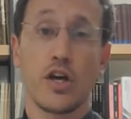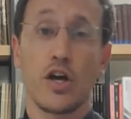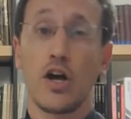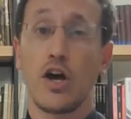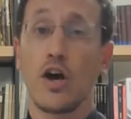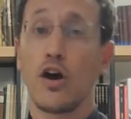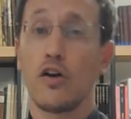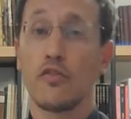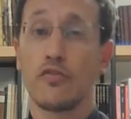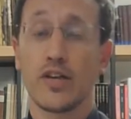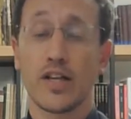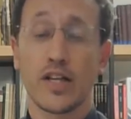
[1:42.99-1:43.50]

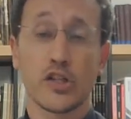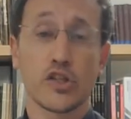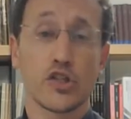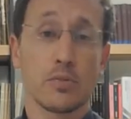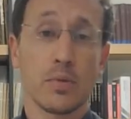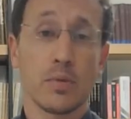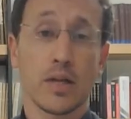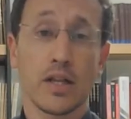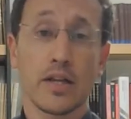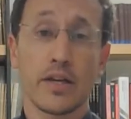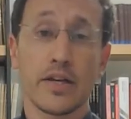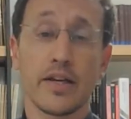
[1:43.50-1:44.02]
of
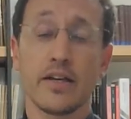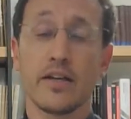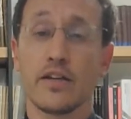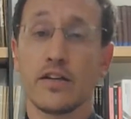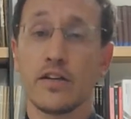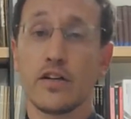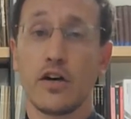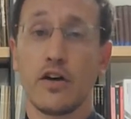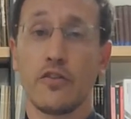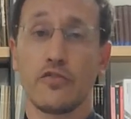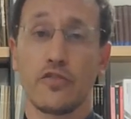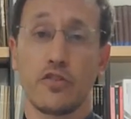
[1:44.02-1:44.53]
eligibility
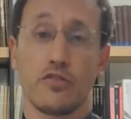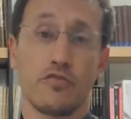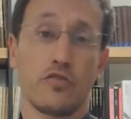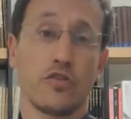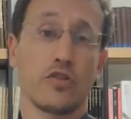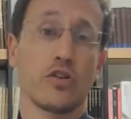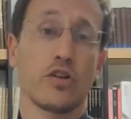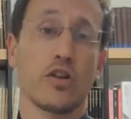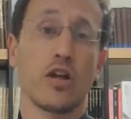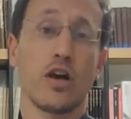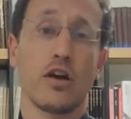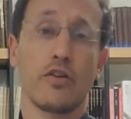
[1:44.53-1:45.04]
for the
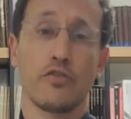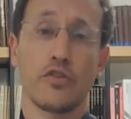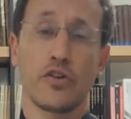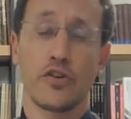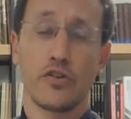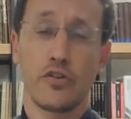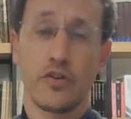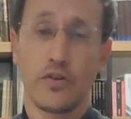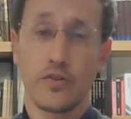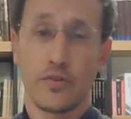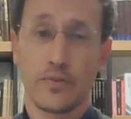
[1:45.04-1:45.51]
law of return.